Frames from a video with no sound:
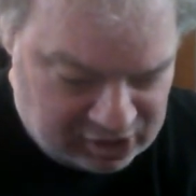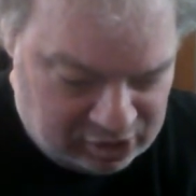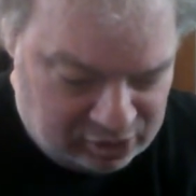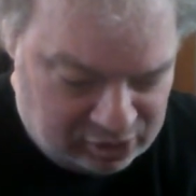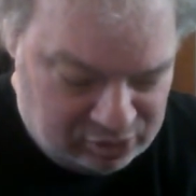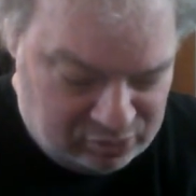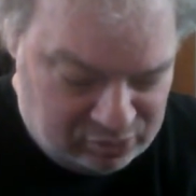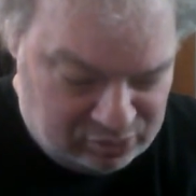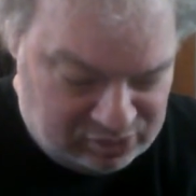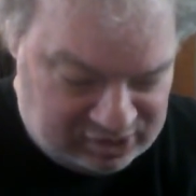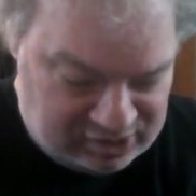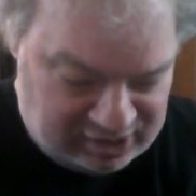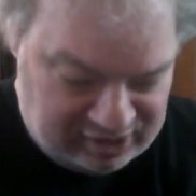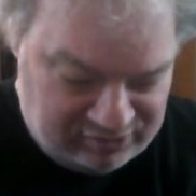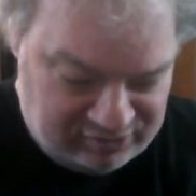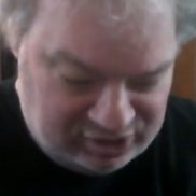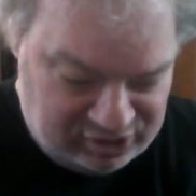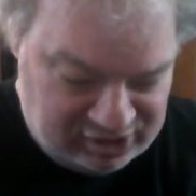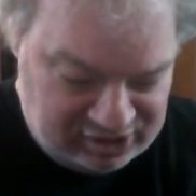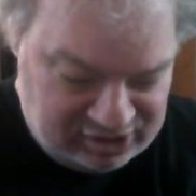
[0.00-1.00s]
Ooh, they give you
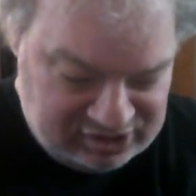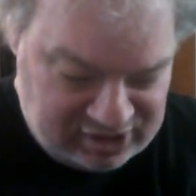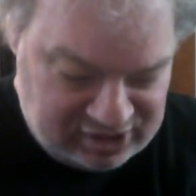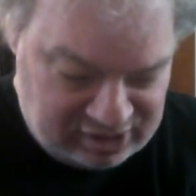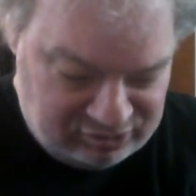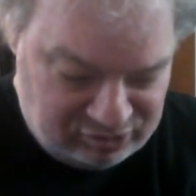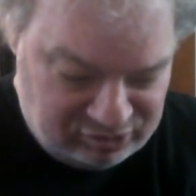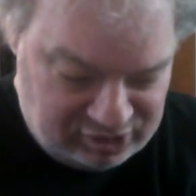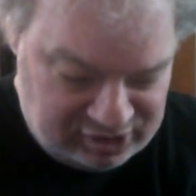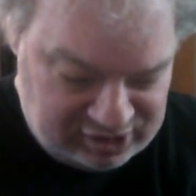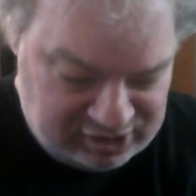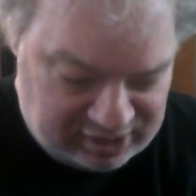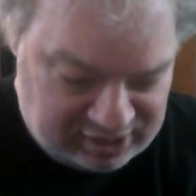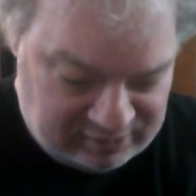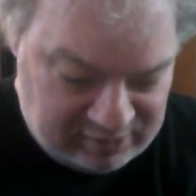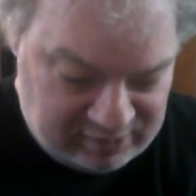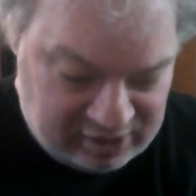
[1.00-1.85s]
the exact running time.